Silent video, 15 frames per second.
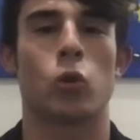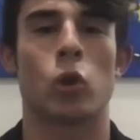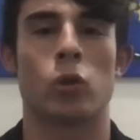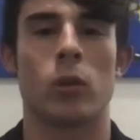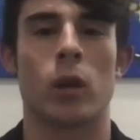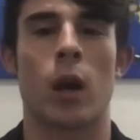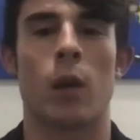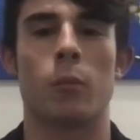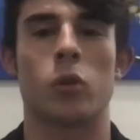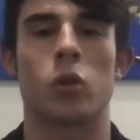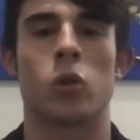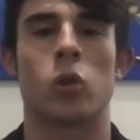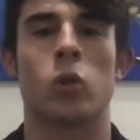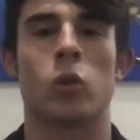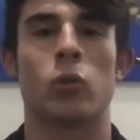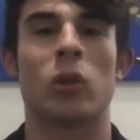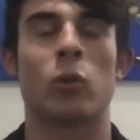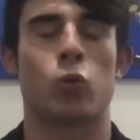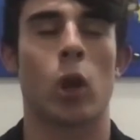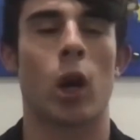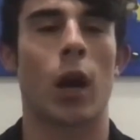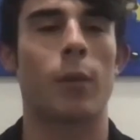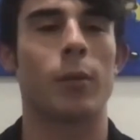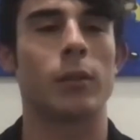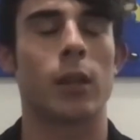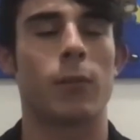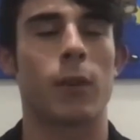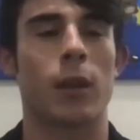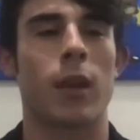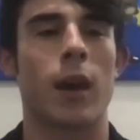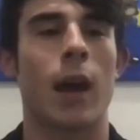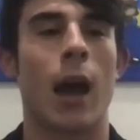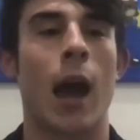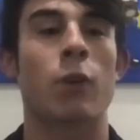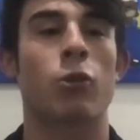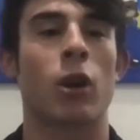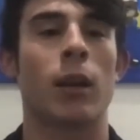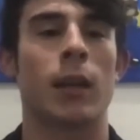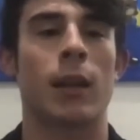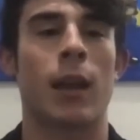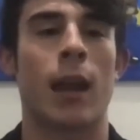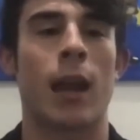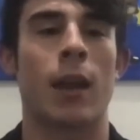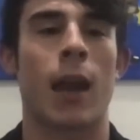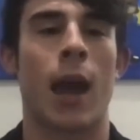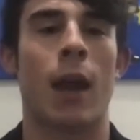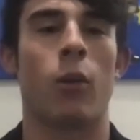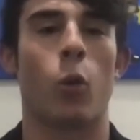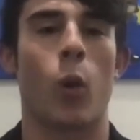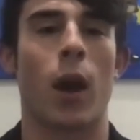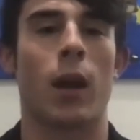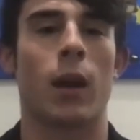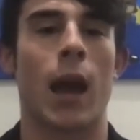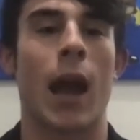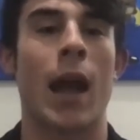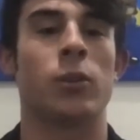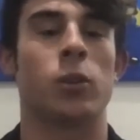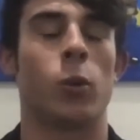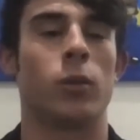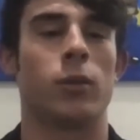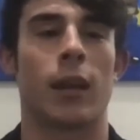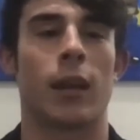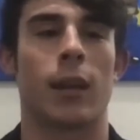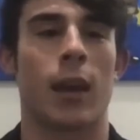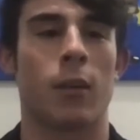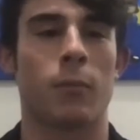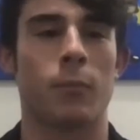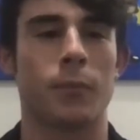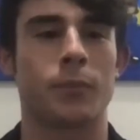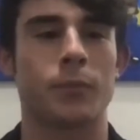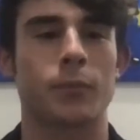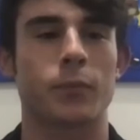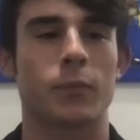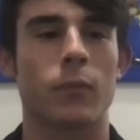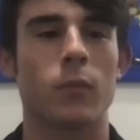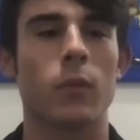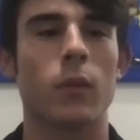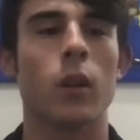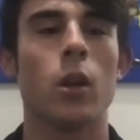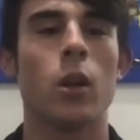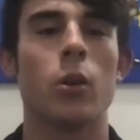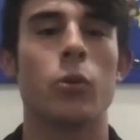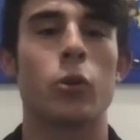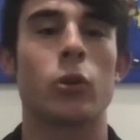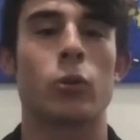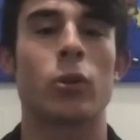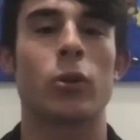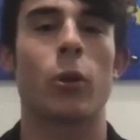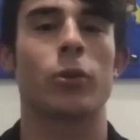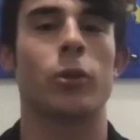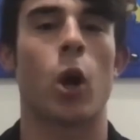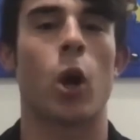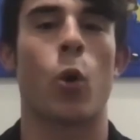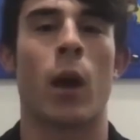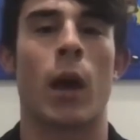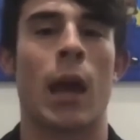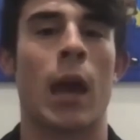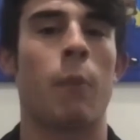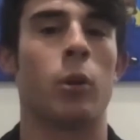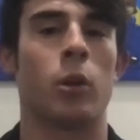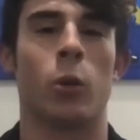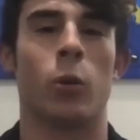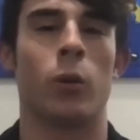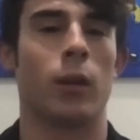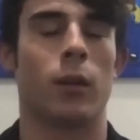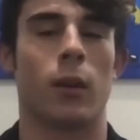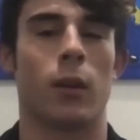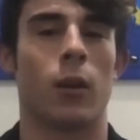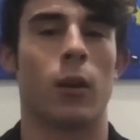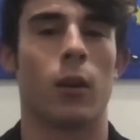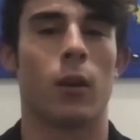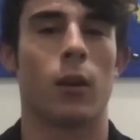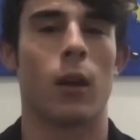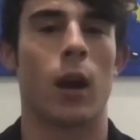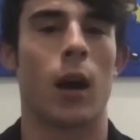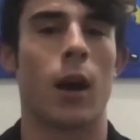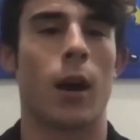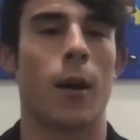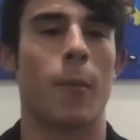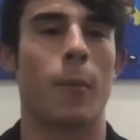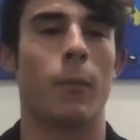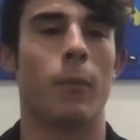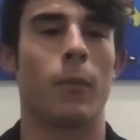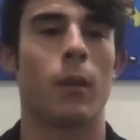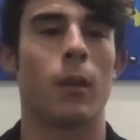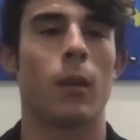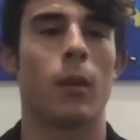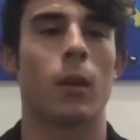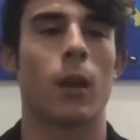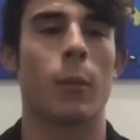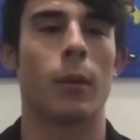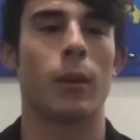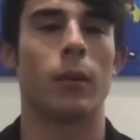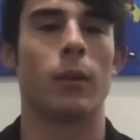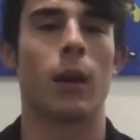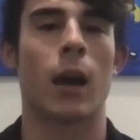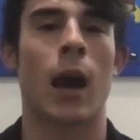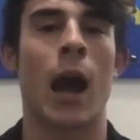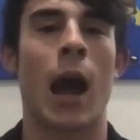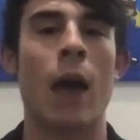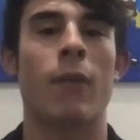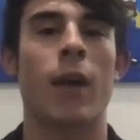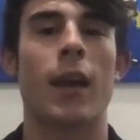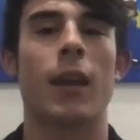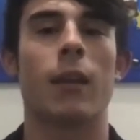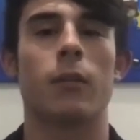um, jobs and stuff like that, I try to get it out of the way as soon as I can. Just, just there's no ambiguity there. Um, I mean, I, have had